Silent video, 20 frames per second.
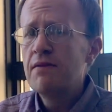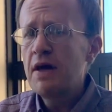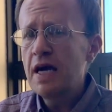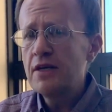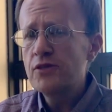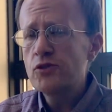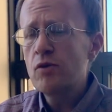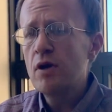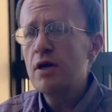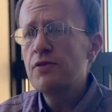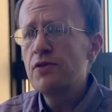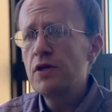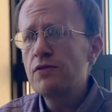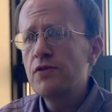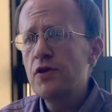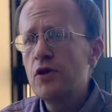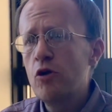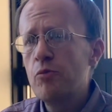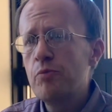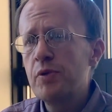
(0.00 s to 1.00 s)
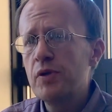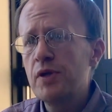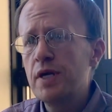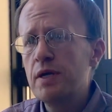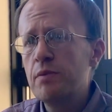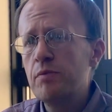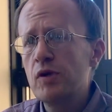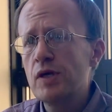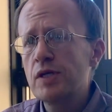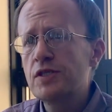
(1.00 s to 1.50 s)
that's where I think the open
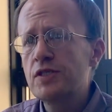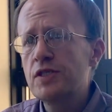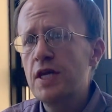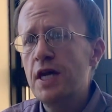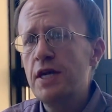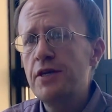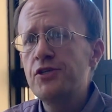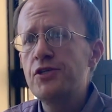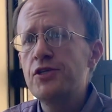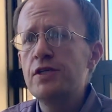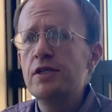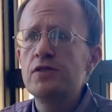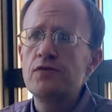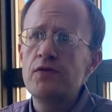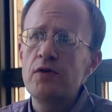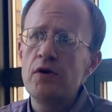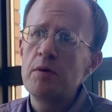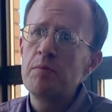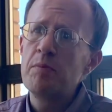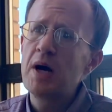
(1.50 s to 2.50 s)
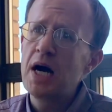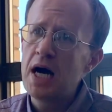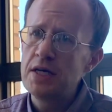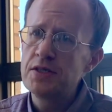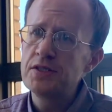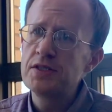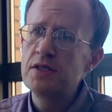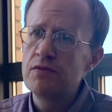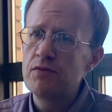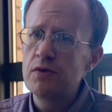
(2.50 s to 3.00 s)
label extension is very
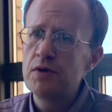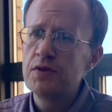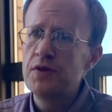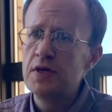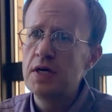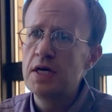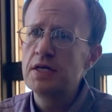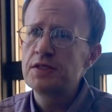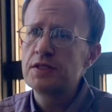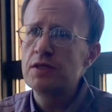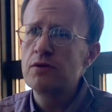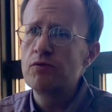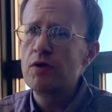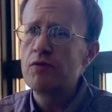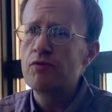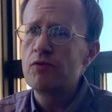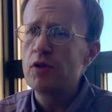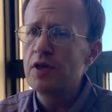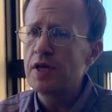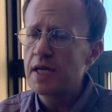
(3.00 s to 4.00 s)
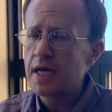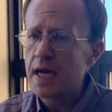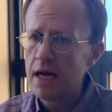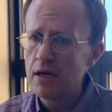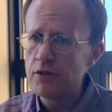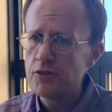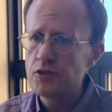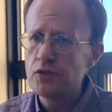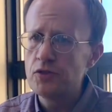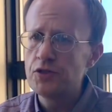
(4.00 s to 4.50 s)
positive with this. And we've really
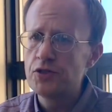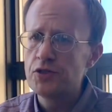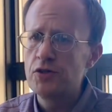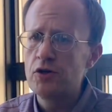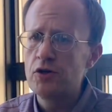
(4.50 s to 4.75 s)
counseled